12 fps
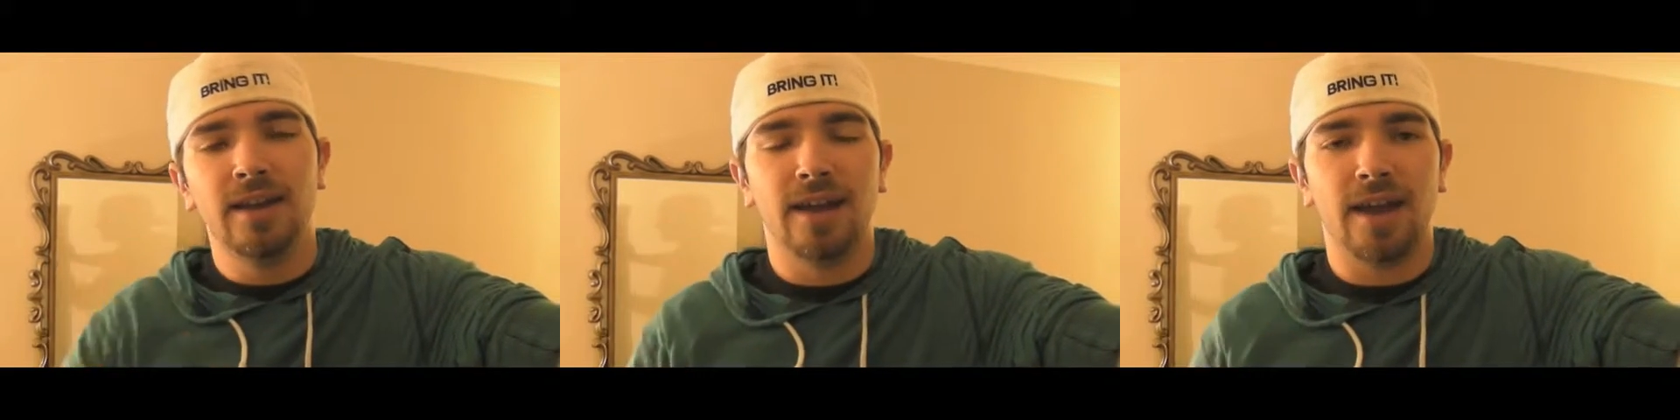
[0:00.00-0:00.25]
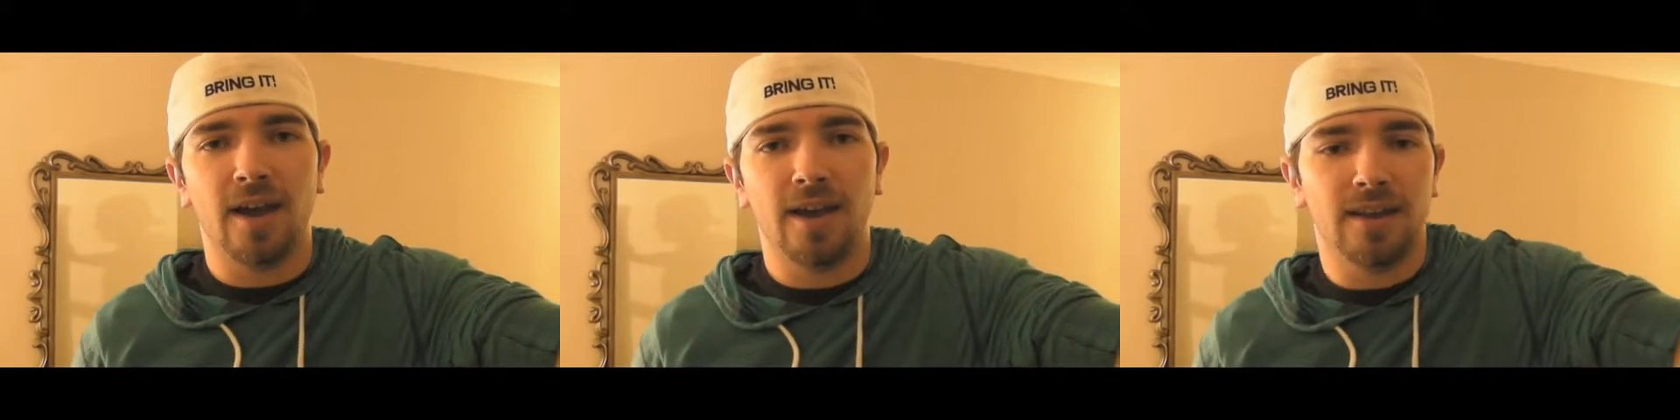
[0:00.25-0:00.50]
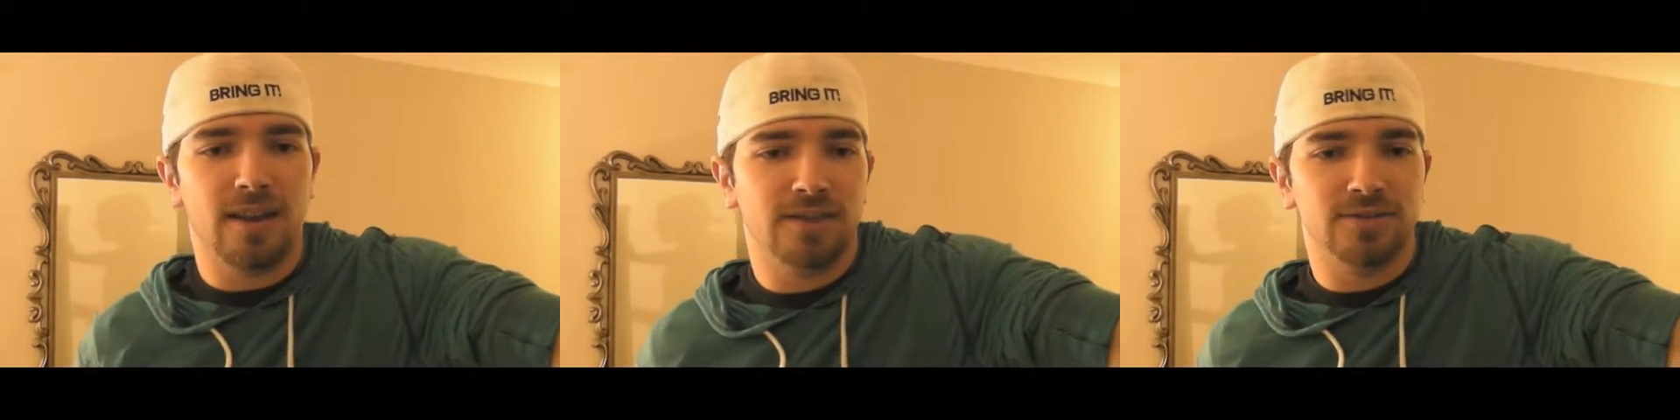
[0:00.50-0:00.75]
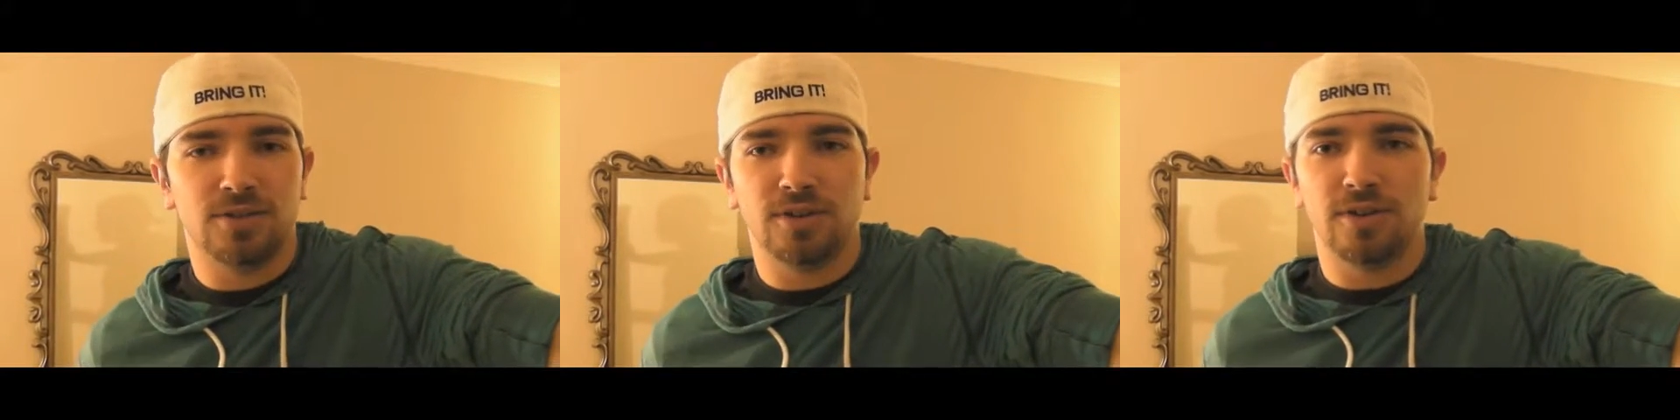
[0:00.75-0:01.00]

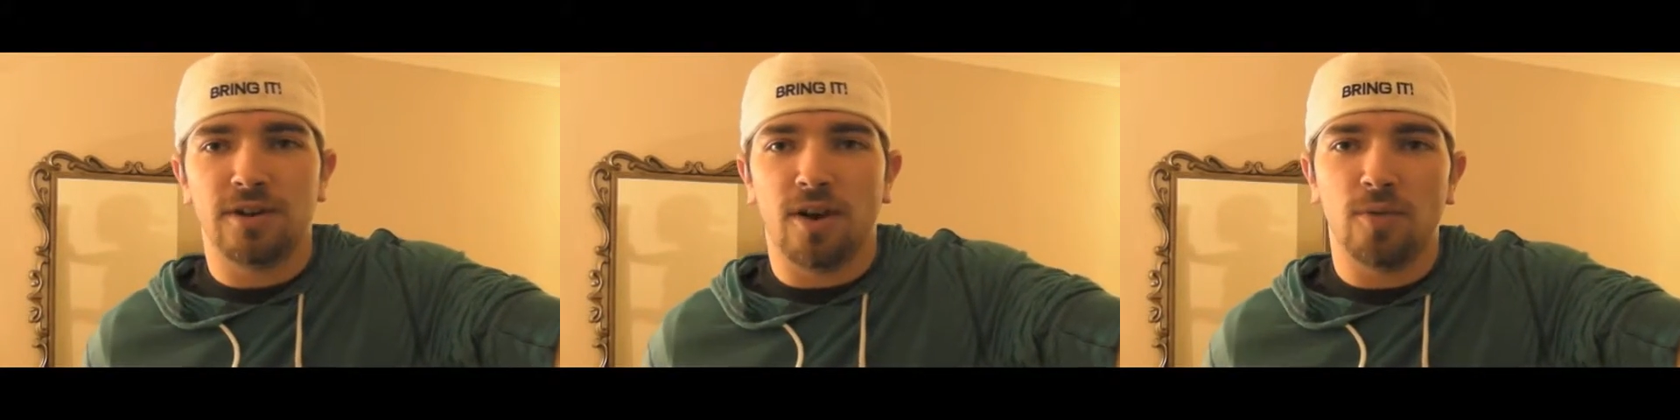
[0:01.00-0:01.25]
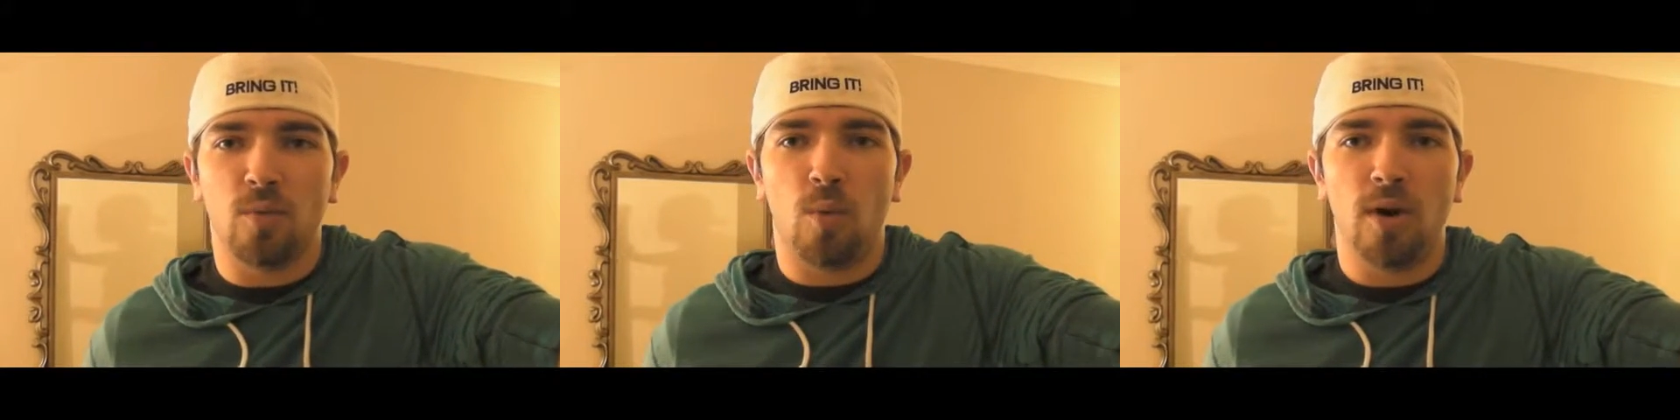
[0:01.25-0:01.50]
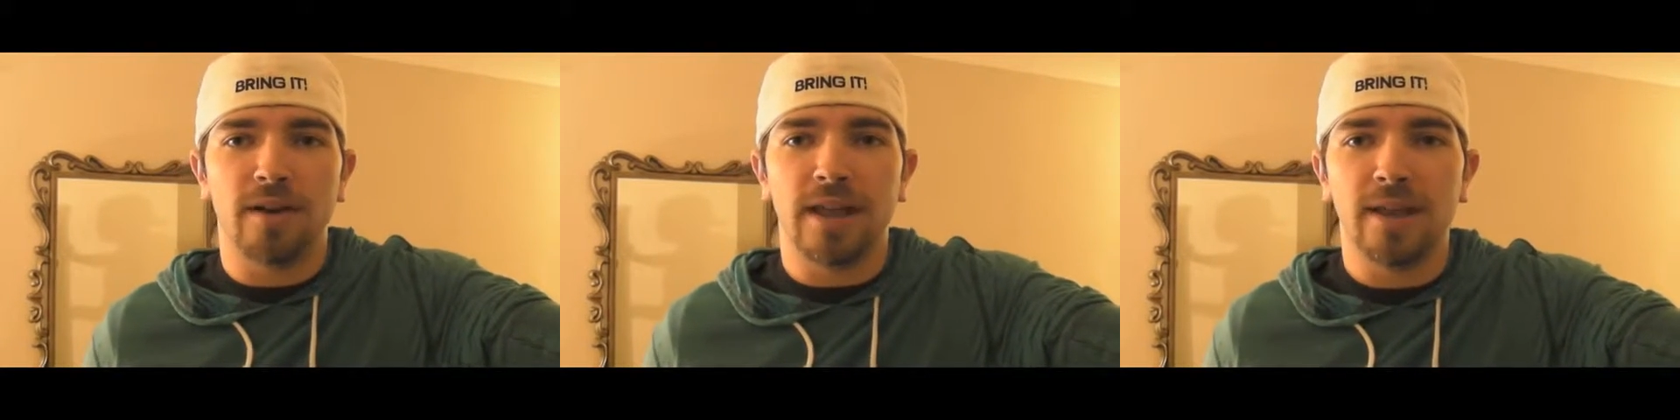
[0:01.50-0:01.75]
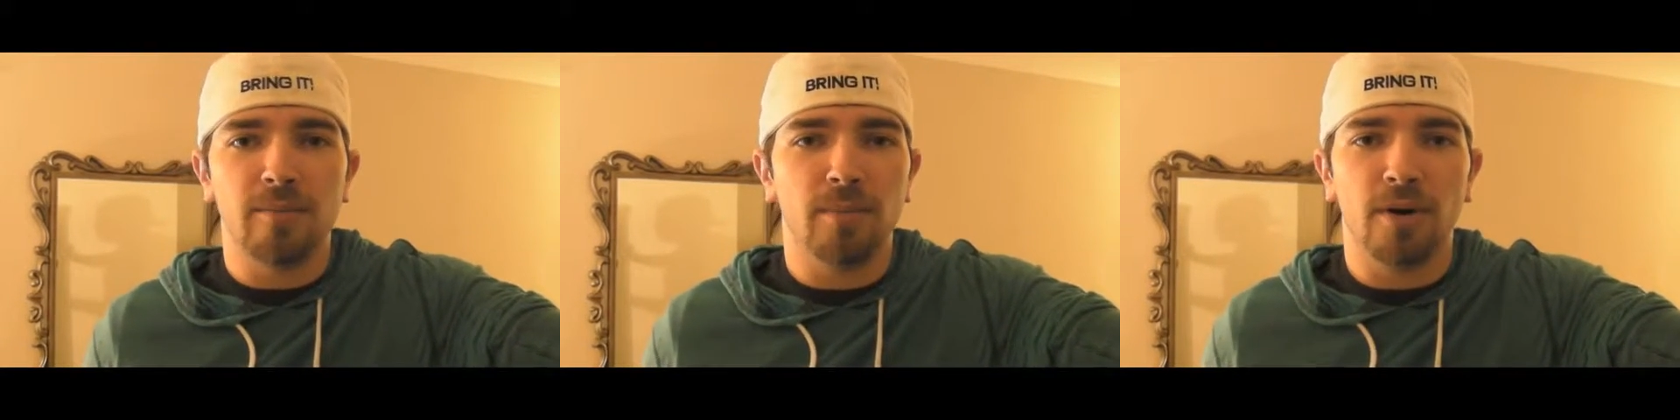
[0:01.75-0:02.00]
and so you're on one
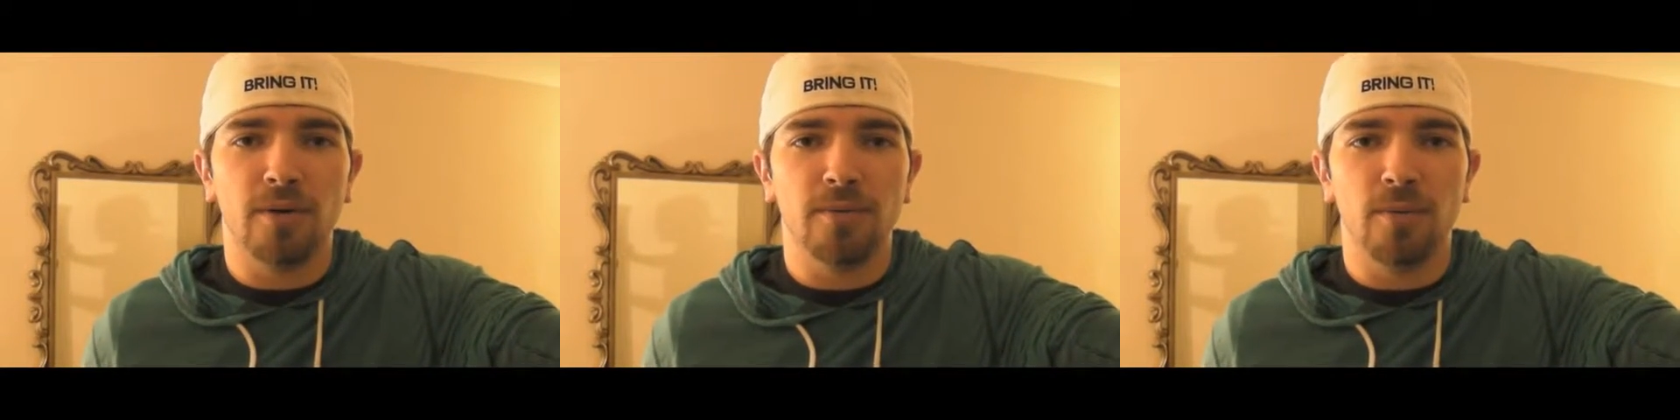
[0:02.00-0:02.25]
hip bone